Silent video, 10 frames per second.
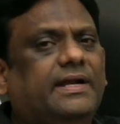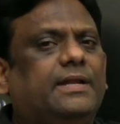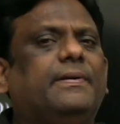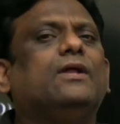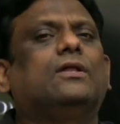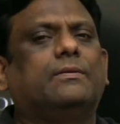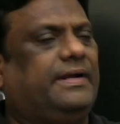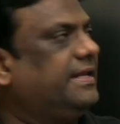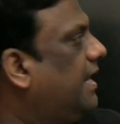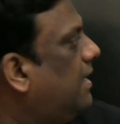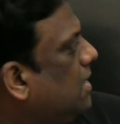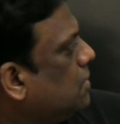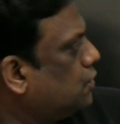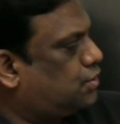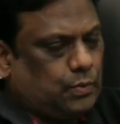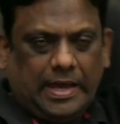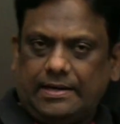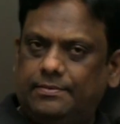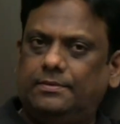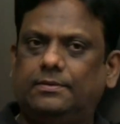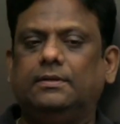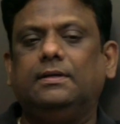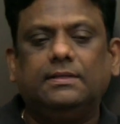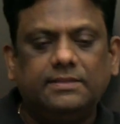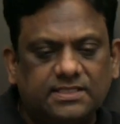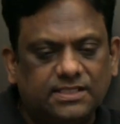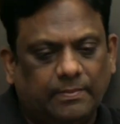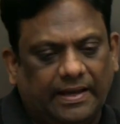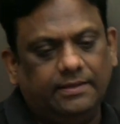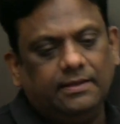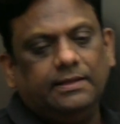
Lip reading: depending on the material, so square. This is my